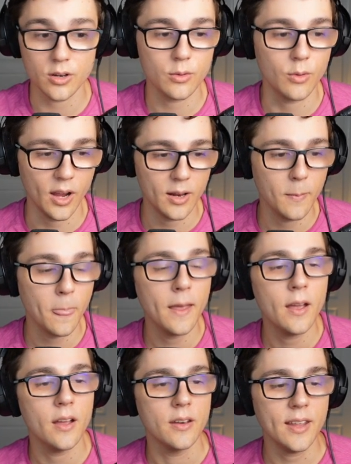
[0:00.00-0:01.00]
right?
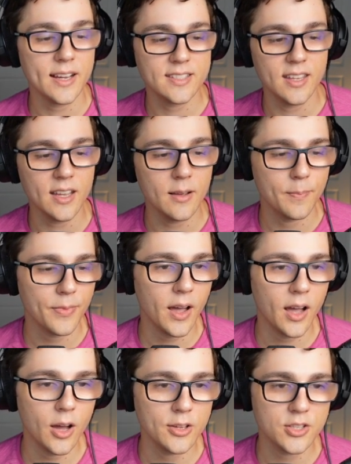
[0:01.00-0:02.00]
Next thing,
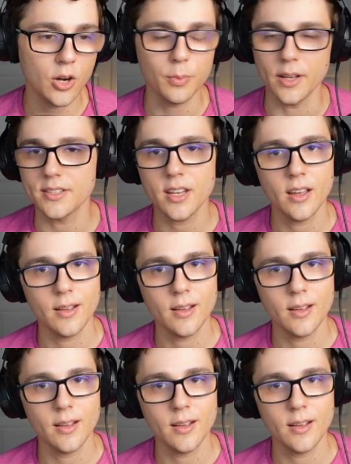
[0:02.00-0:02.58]
Scope Lens.